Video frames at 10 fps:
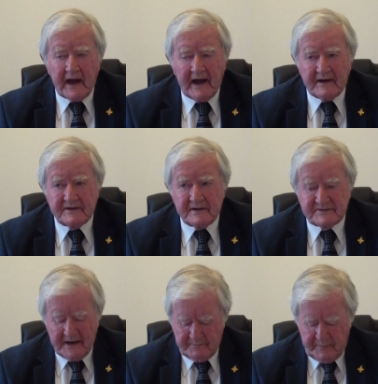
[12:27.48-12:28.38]
And
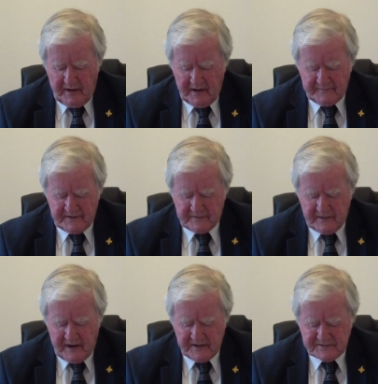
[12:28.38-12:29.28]
St. Paul of the
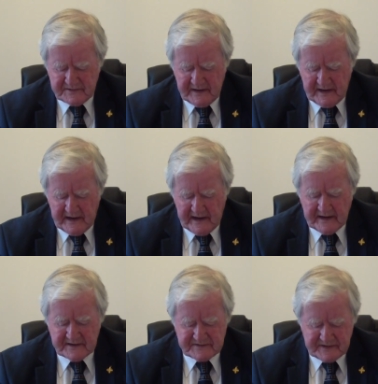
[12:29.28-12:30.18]
Cross
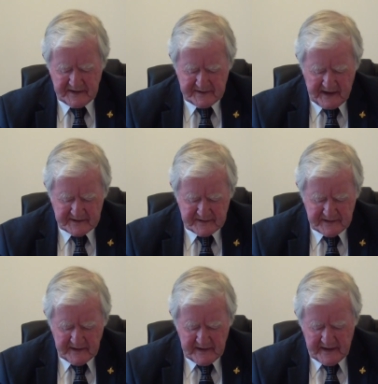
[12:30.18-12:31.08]
said that.
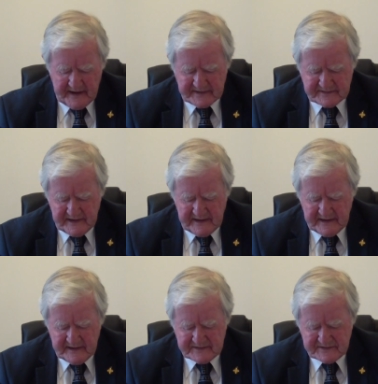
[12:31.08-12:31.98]
It's
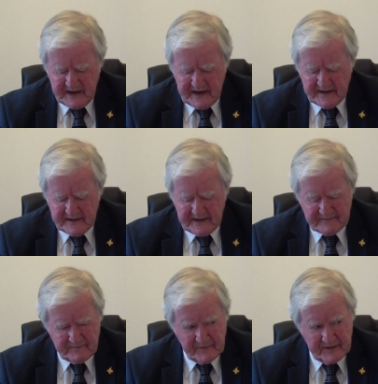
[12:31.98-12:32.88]
a saying
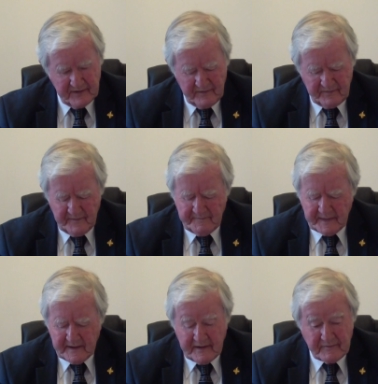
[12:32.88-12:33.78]
that, funny enough,
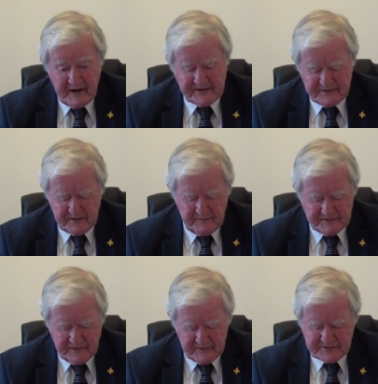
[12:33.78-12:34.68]
registered
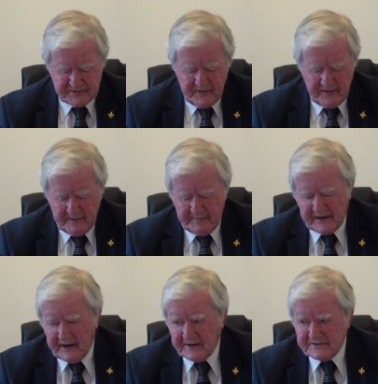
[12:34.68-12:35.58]
with yours truly,
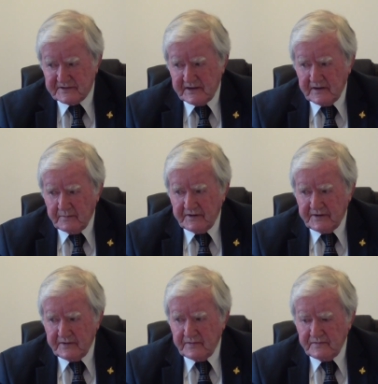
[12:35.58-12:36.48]
because we
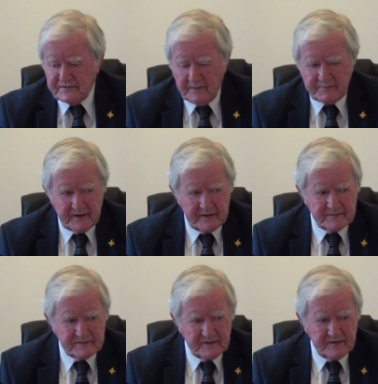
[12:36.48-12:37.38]
do
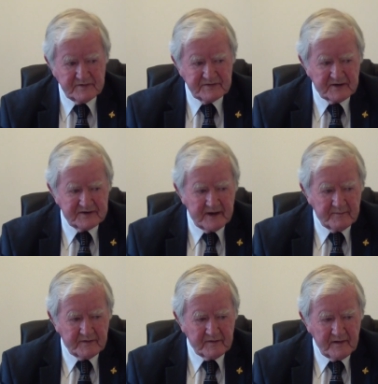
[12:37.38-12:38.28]
sometimes lose our
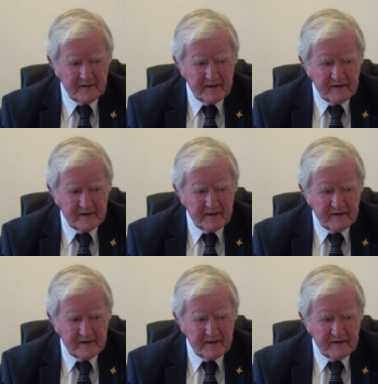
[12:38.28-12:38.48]
temper,